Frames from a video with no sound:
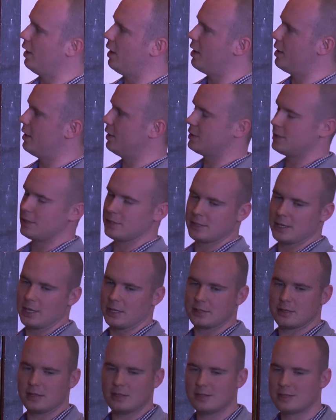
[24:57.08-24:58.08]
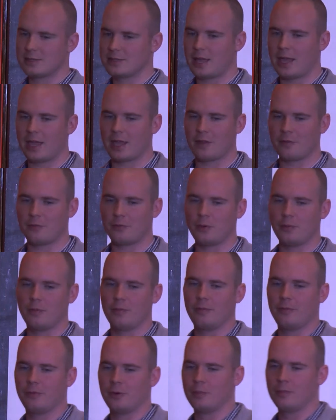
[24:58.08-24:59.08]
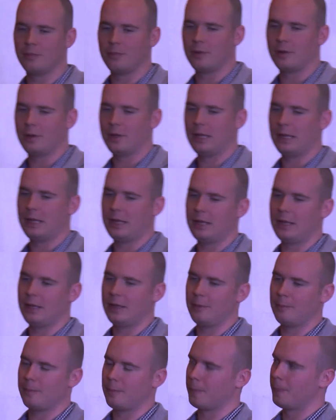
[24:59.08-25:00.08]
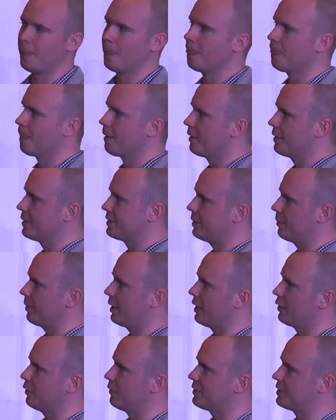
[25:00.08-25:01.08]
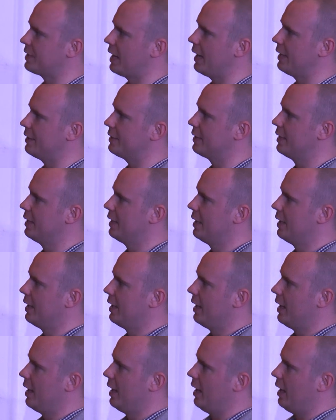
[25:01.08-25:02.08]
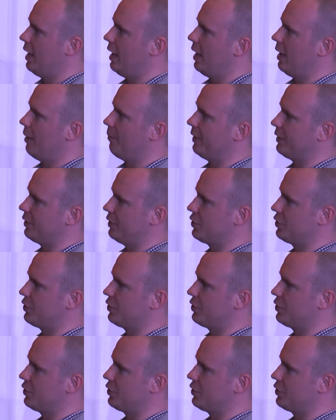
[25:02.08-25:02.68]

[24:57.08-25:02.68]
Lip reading: XSS. It's taken from some kind of site, but it